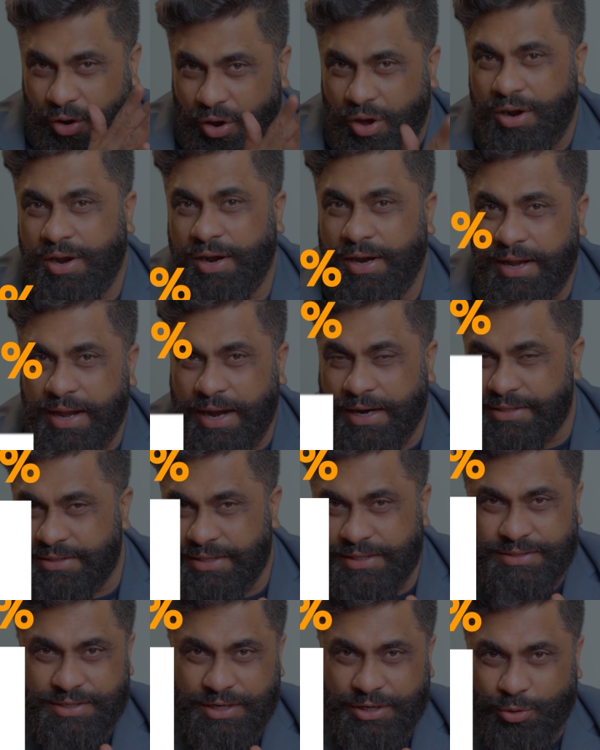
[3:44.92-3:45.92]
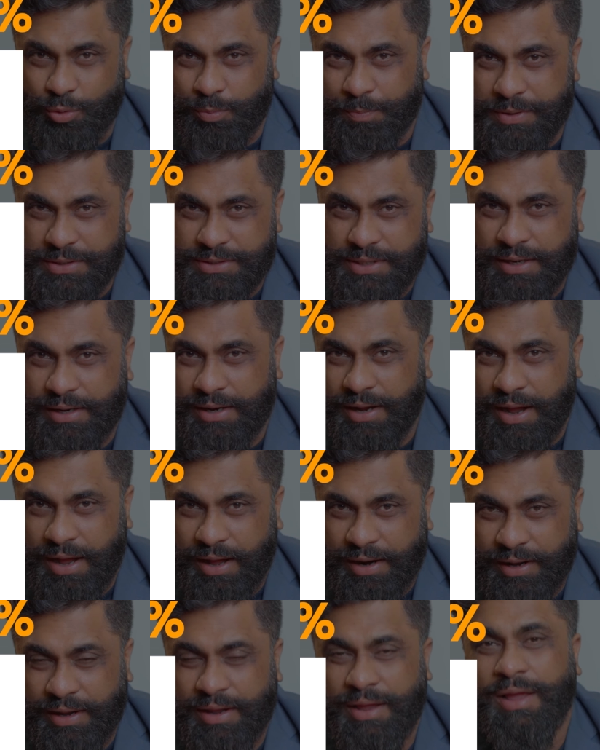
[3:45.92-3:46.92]
already at
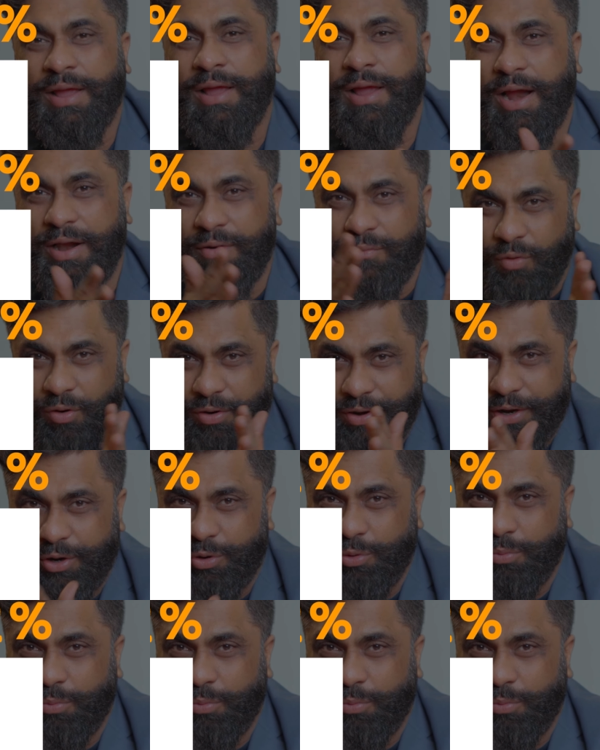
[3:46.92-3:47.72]
62% RE and wanted